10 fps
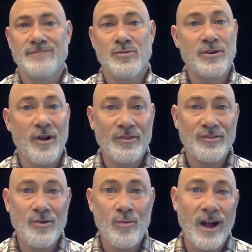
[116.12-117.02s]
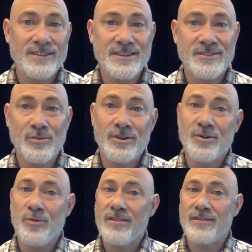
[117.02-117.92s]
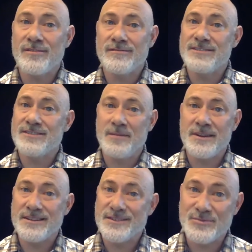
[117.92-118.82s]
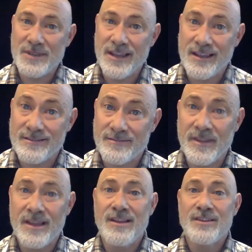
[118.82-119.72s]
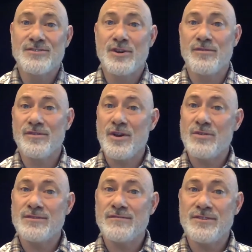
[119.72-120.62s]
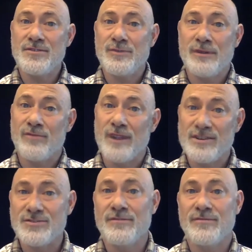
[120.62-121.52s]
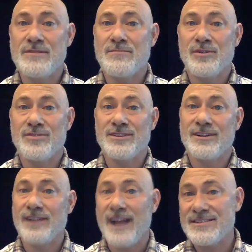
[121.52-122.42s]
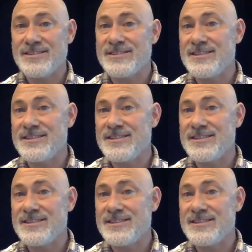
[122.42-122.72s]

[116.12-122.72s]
We are also watching the winter weather that's coming in this weekend. So for those of you who have registered for in-person classes